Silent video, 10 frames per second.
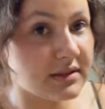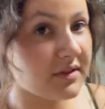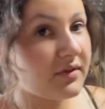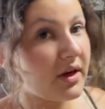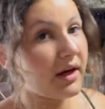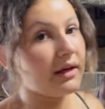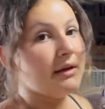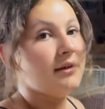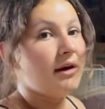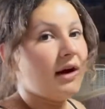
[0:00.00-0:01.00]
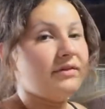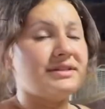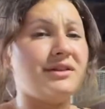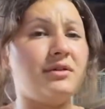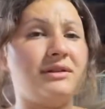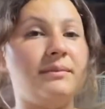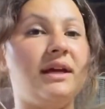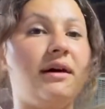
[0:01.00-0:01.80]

If not, obviously I don't let them get